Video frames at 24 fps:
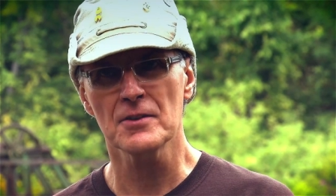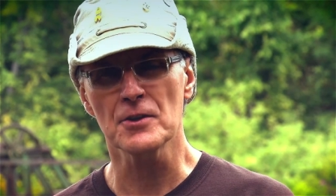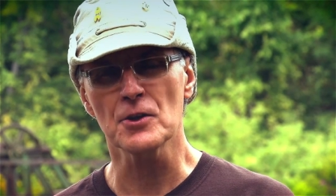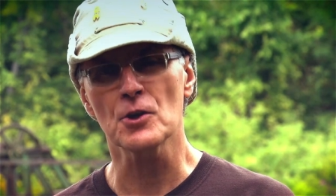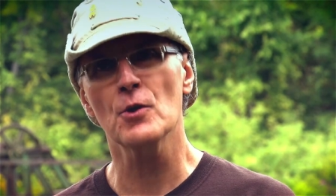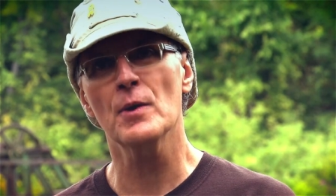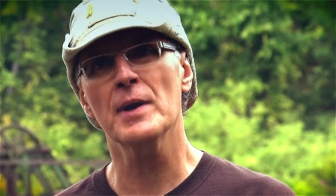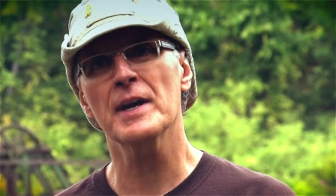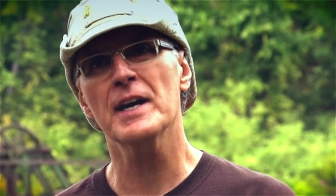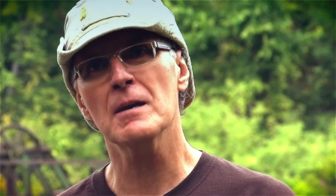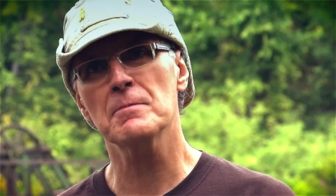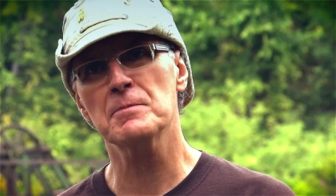They're
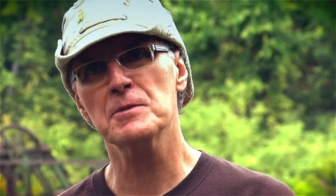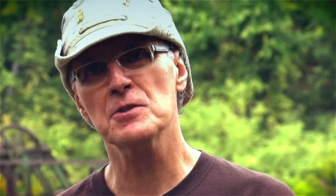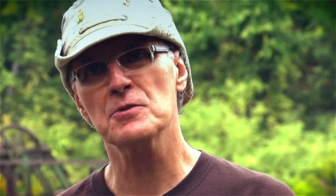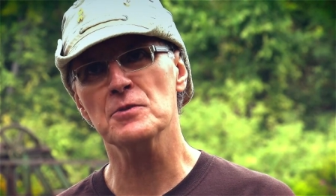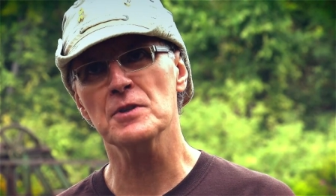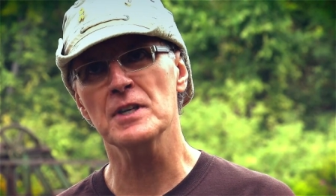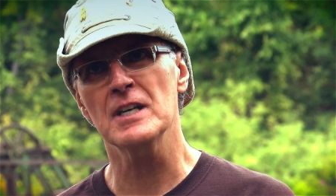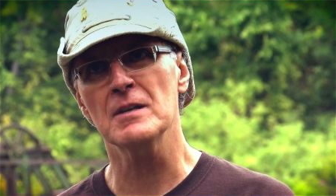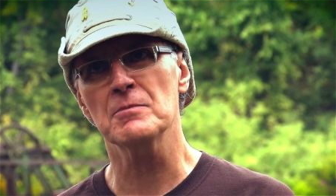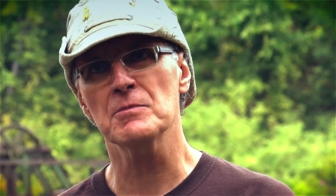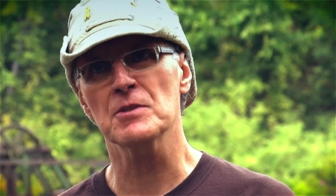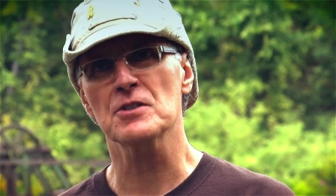going
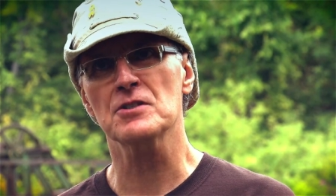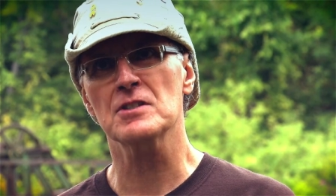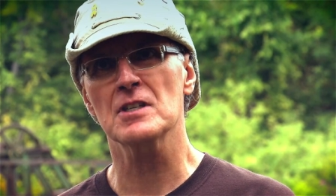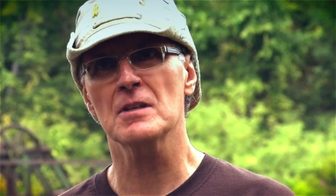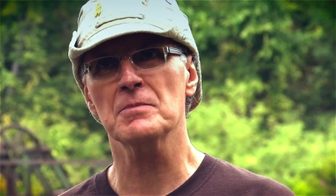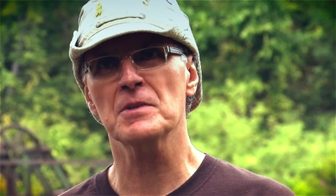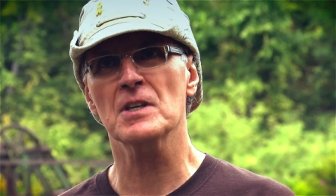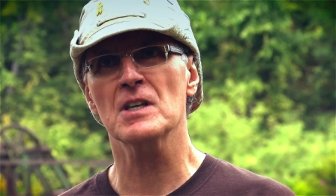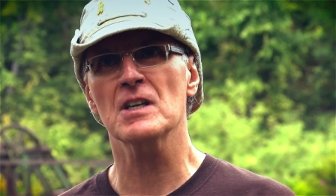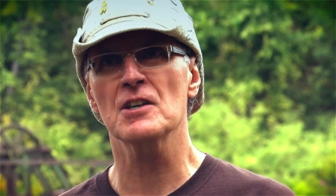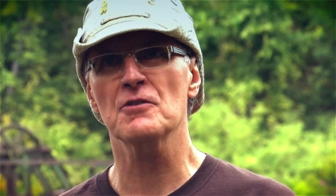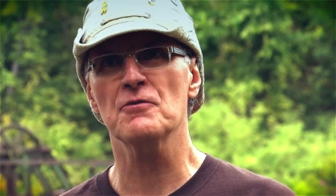upstream. There's
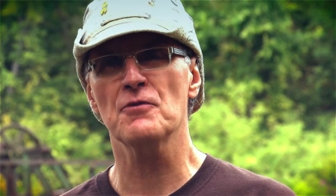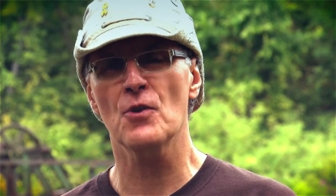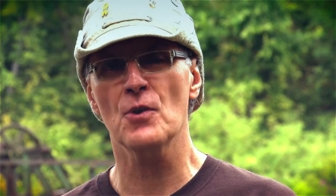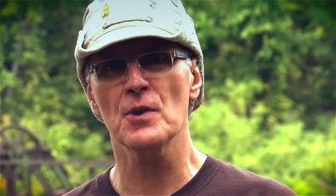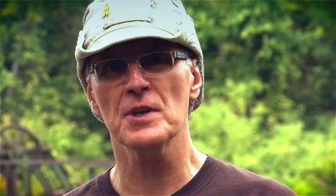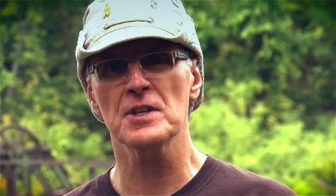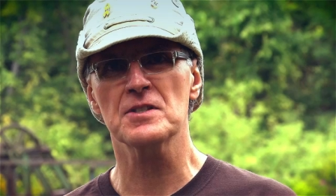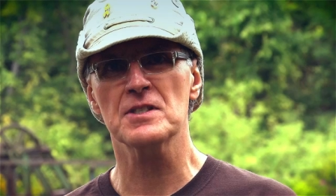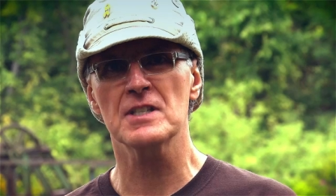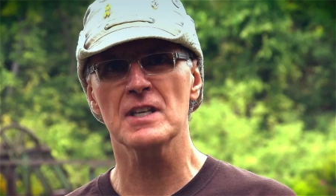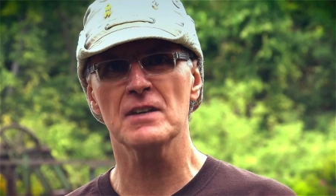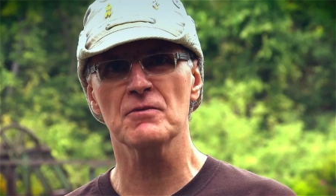something like
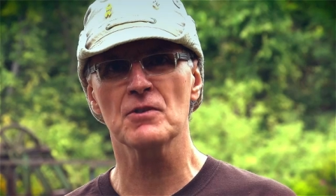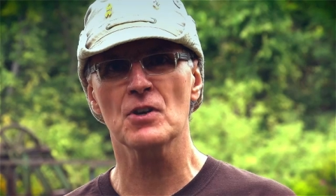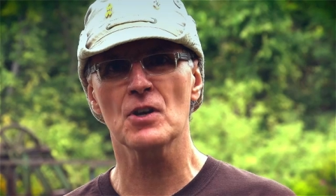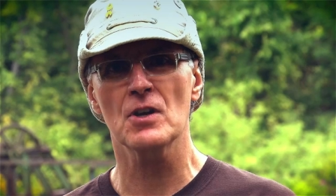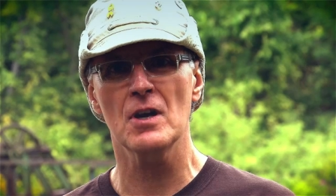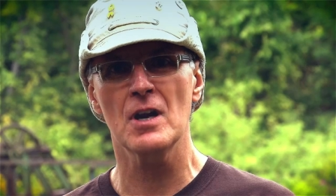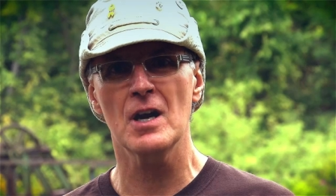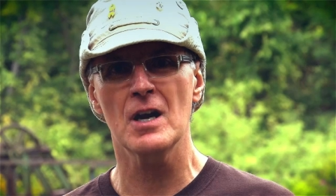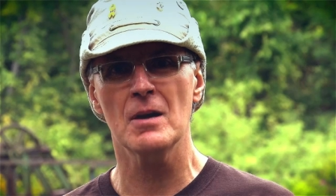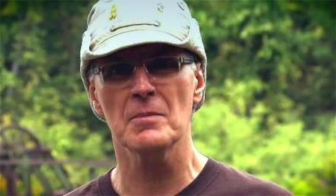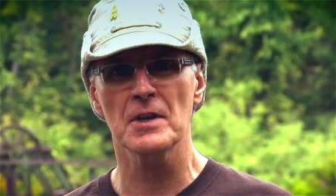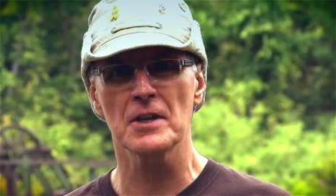47
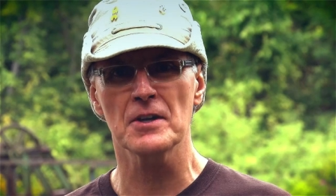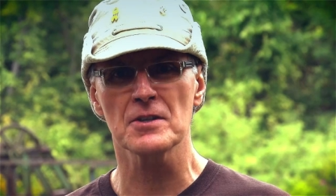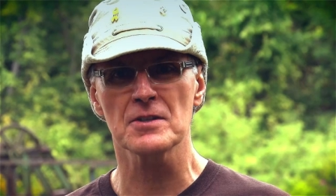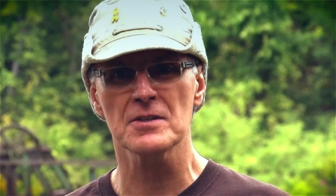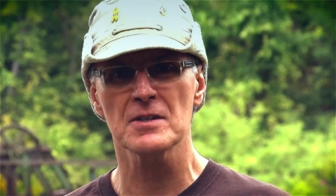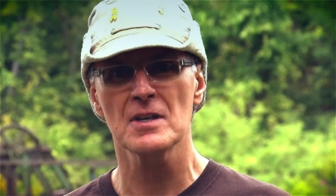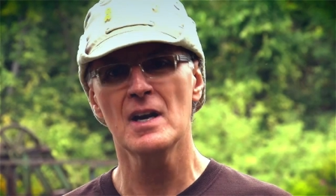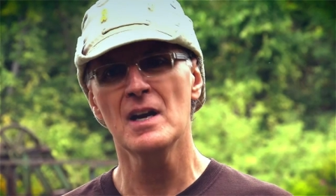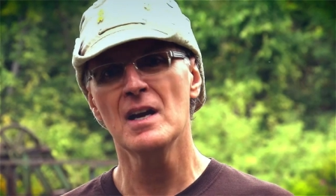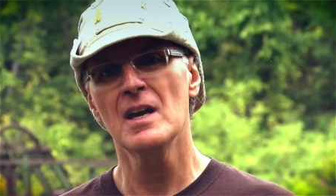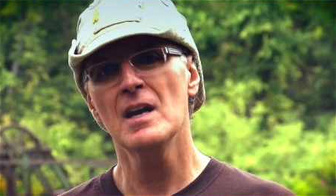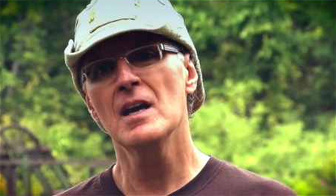kilometers
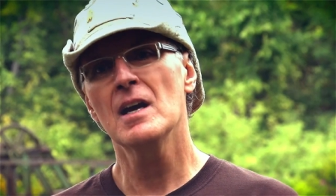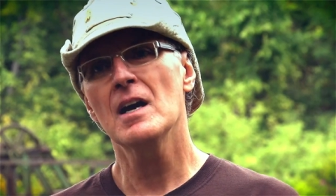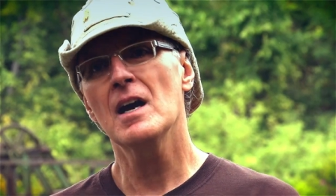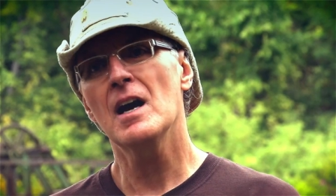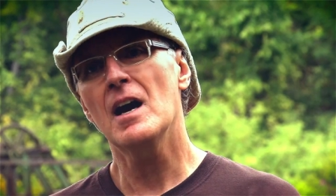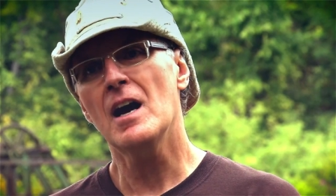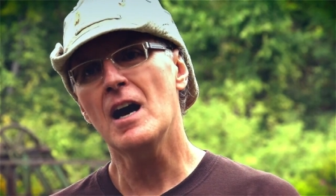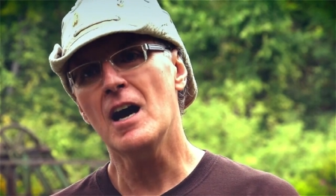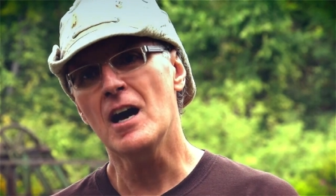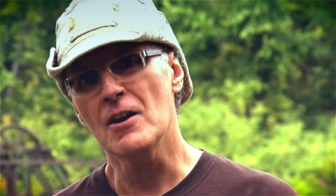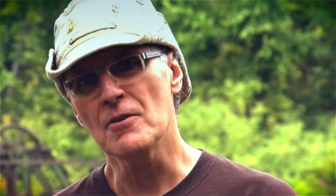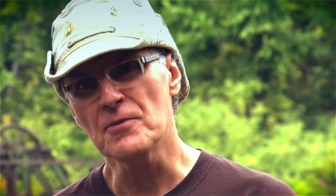
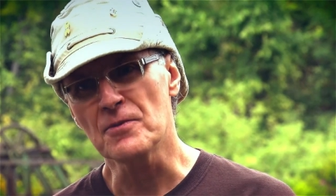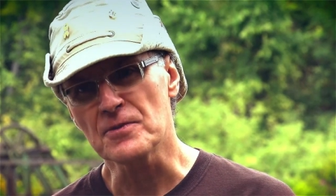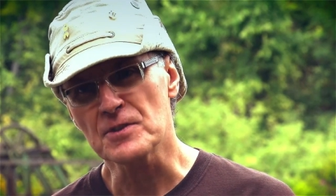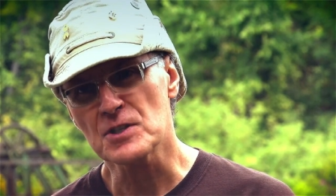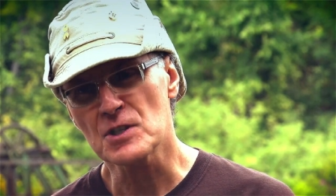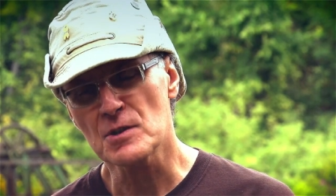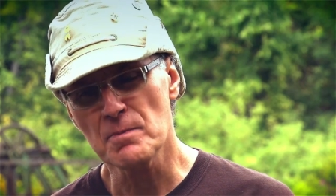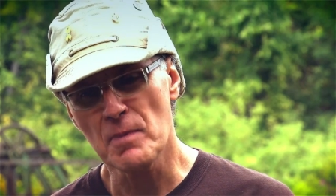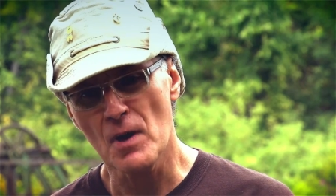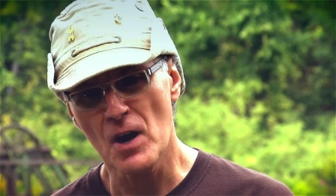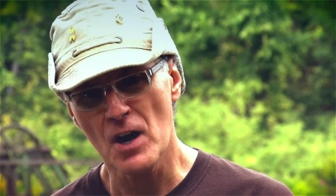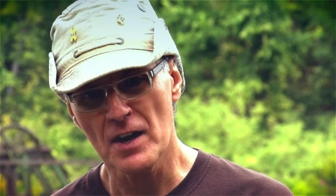of
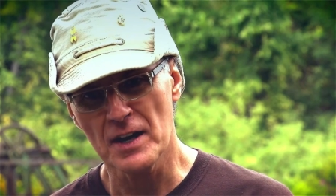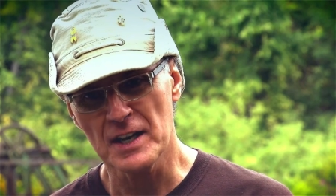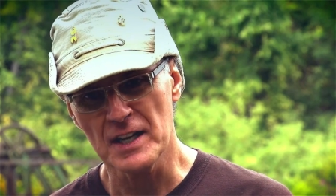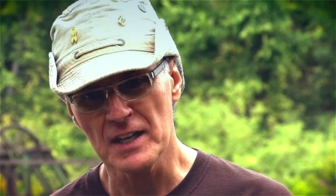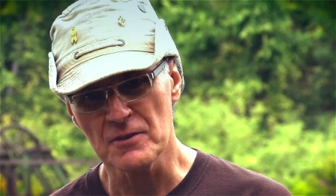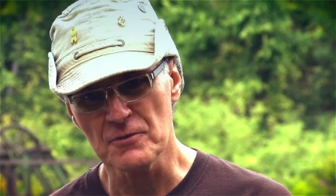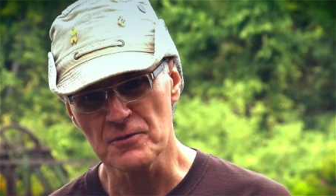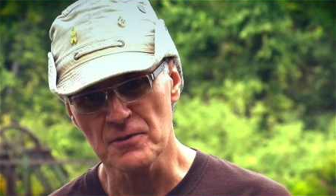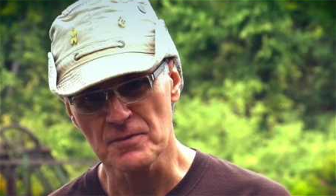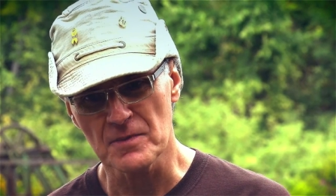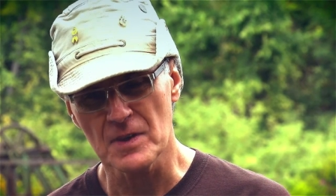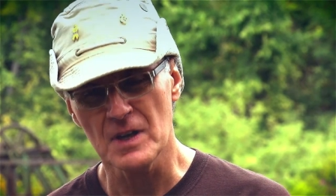
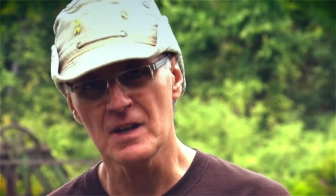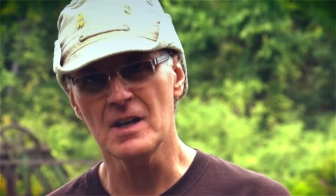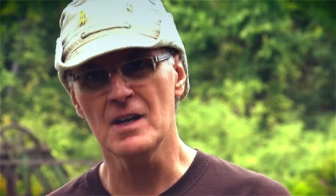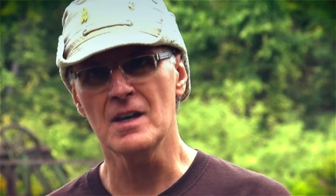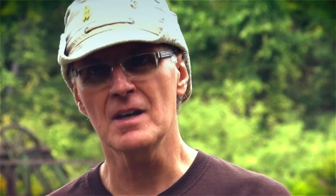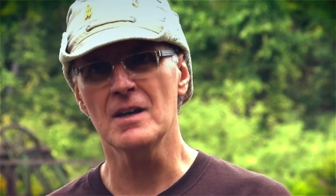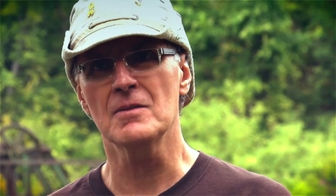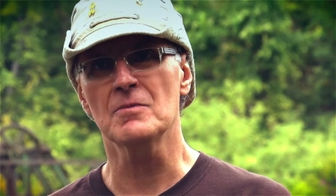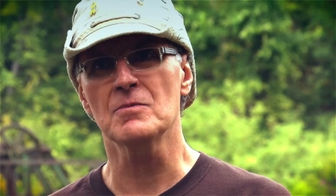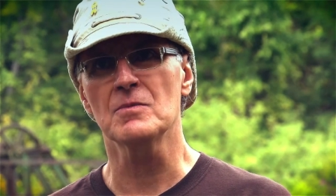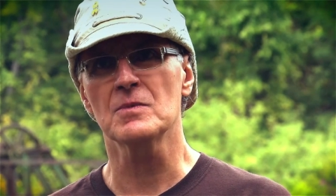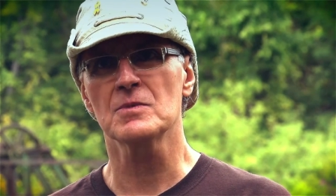spawning
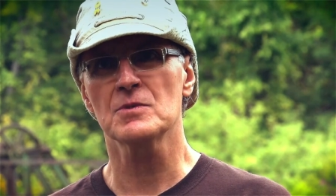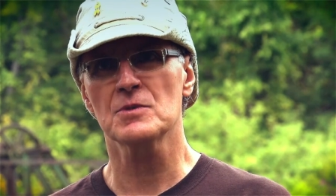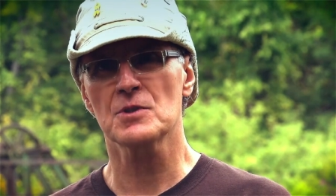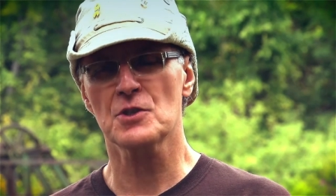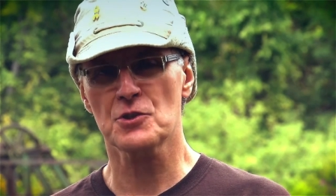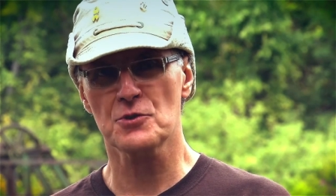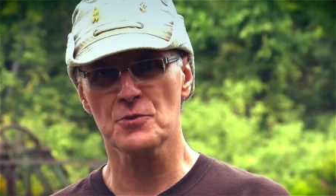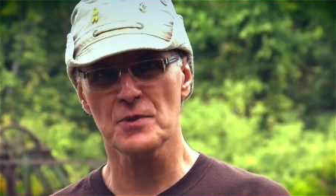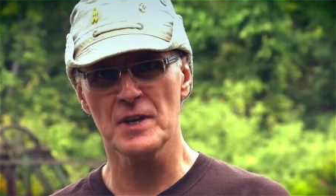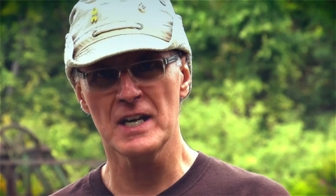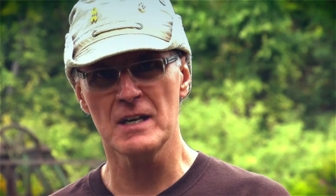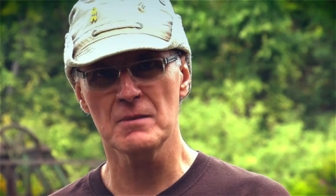
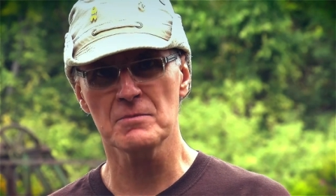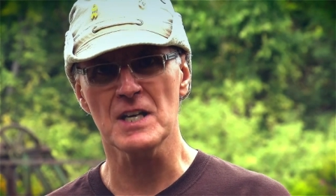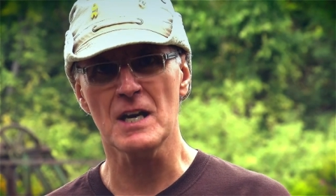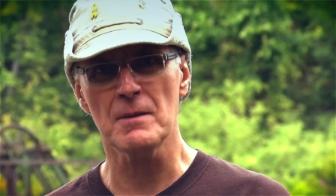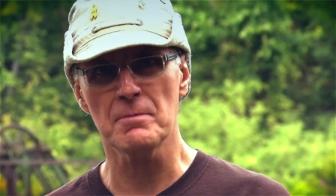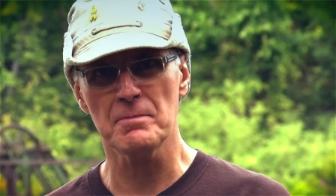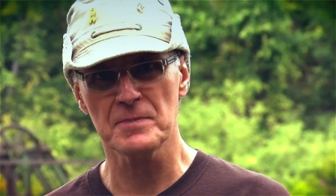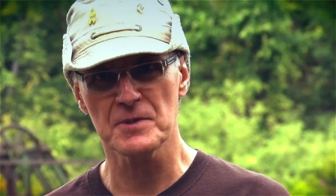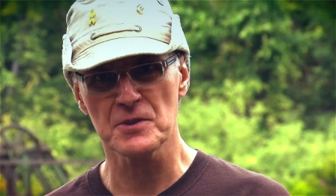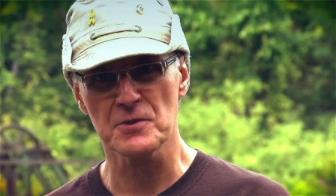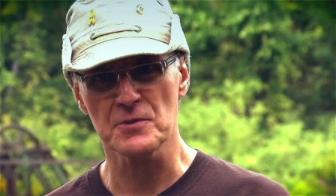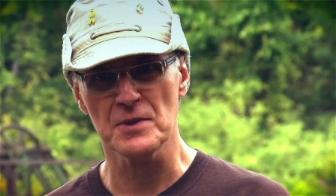streams
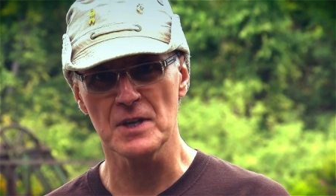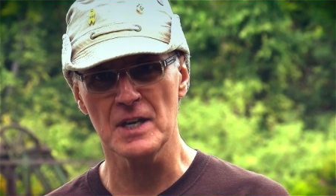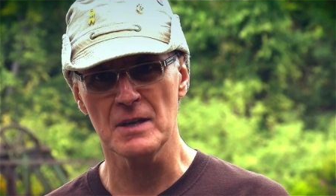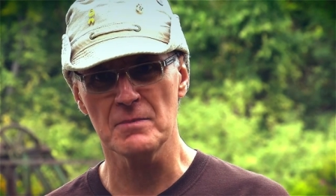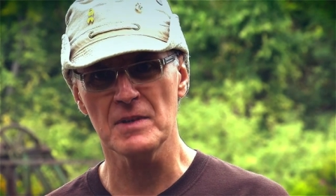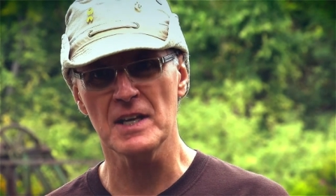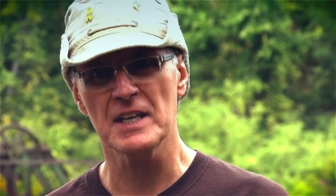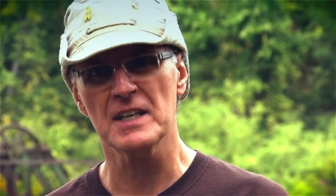upstream.